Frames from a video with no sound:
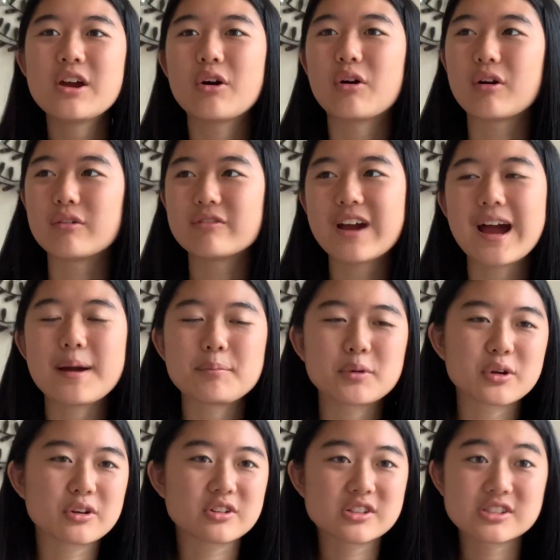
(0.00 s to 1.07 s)
or a wrap
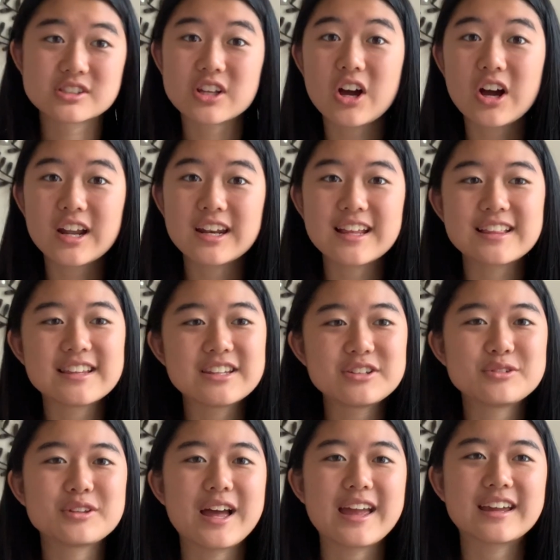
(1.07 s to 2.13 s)
or a croissant and then
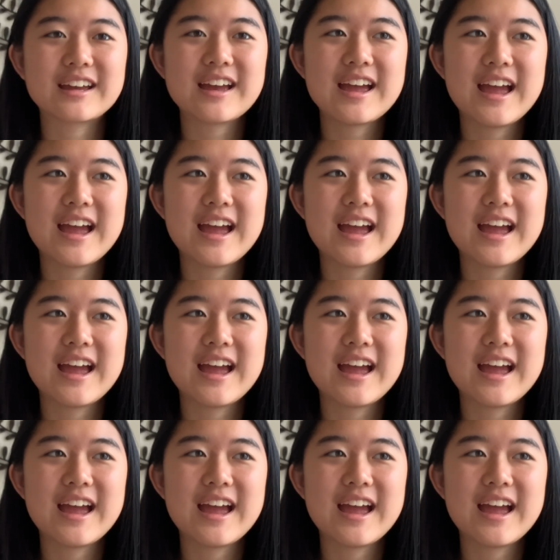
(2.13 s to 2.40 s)
you like